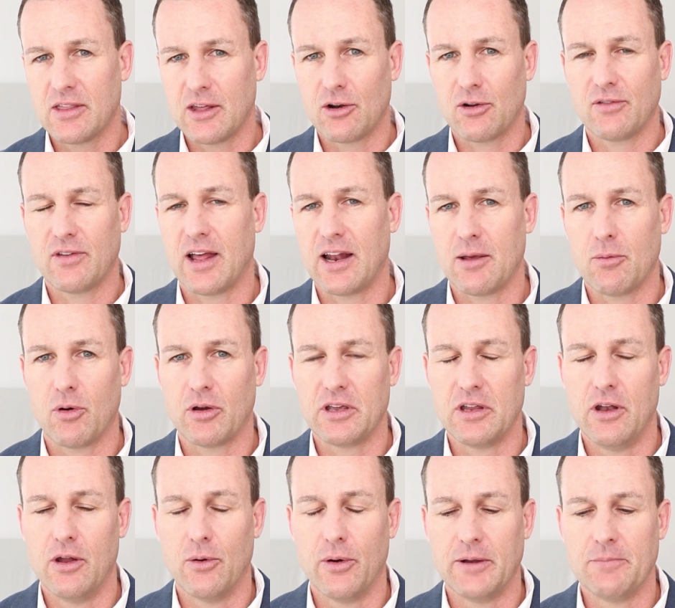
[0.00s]
that'll tell you what
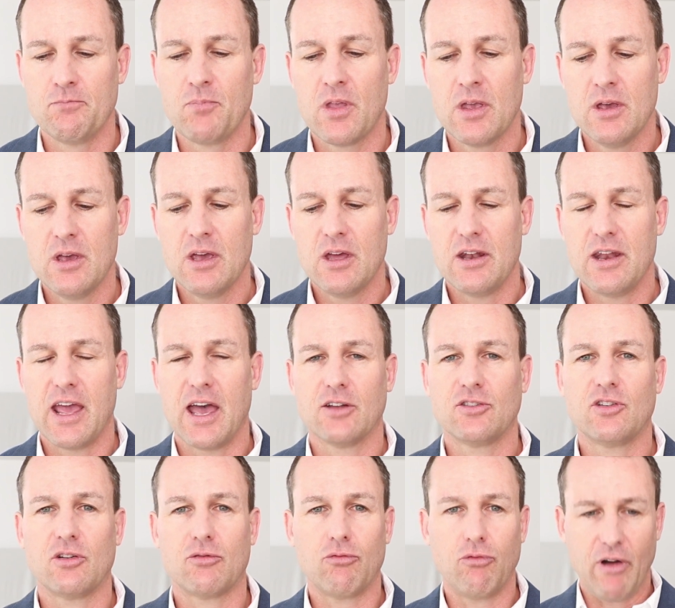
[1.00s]
you're doing. Now
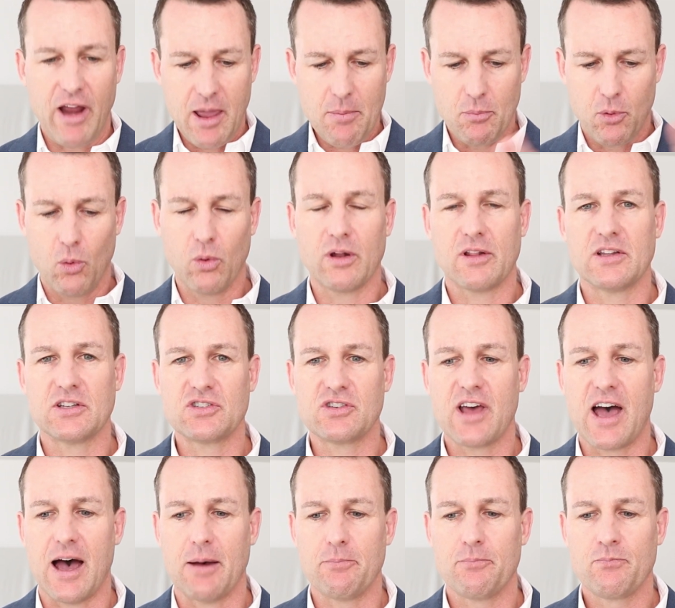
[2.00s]
to wrap all of this
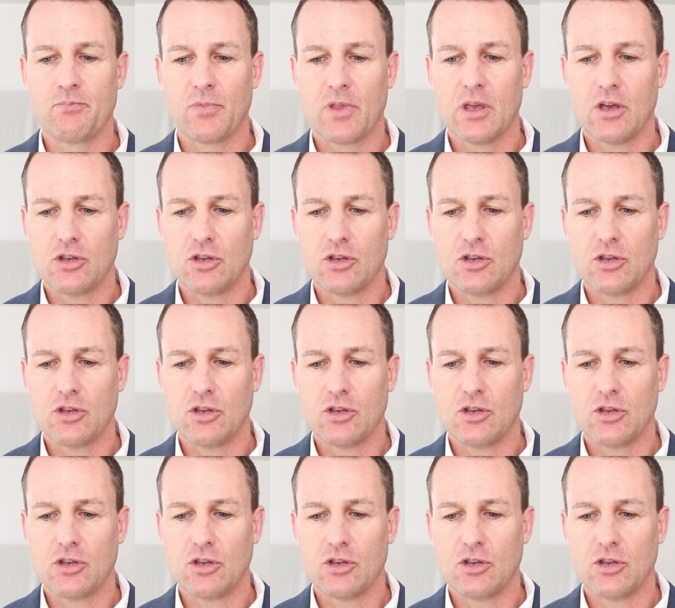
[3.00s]
up,